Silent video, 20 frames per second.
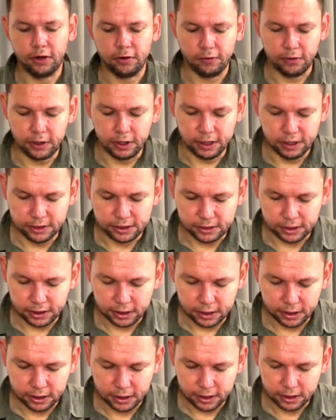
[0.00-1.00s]
release
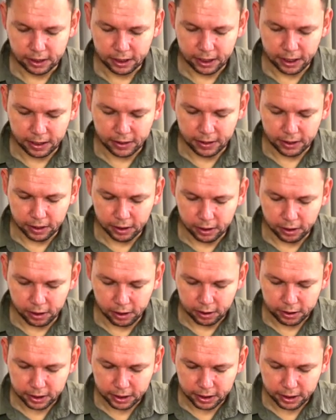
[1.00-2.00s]
and then
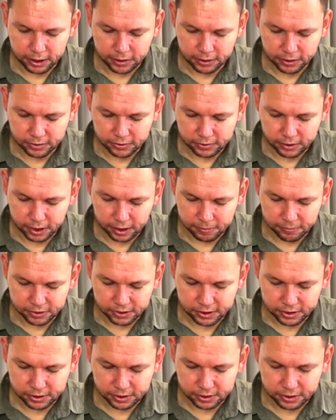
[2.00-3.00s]
lock in the same
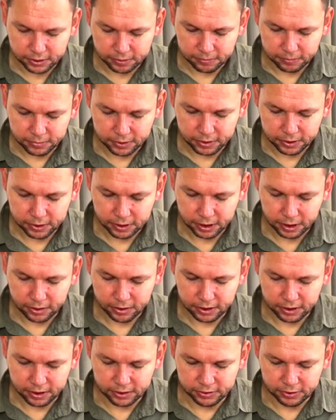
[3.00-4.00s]
system, I
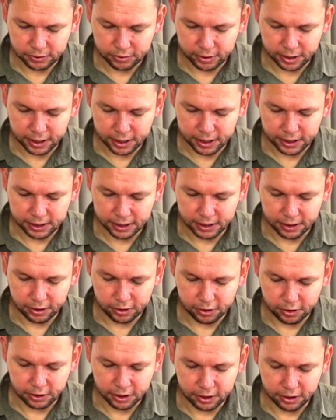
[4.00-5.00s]
think is a great idea. It
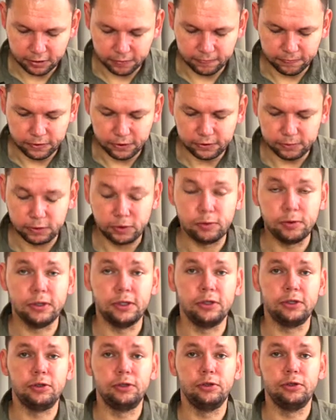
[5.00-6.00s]
can't get confused between the
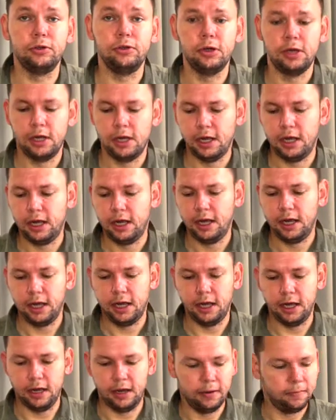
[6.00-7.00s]
two,
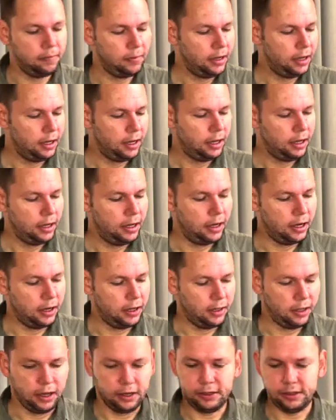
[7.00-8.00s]
and
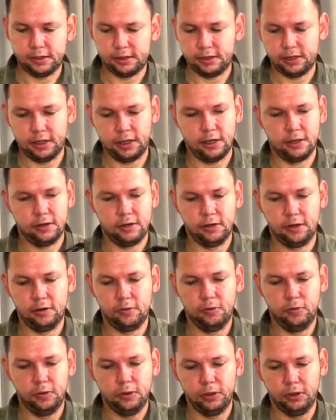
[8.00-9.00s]
that I think
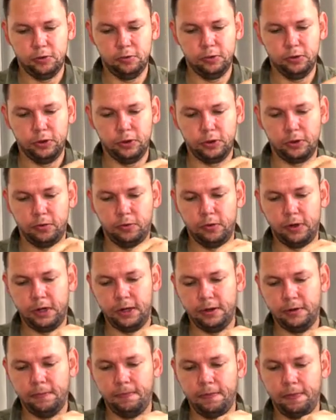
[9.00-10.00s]
will work well.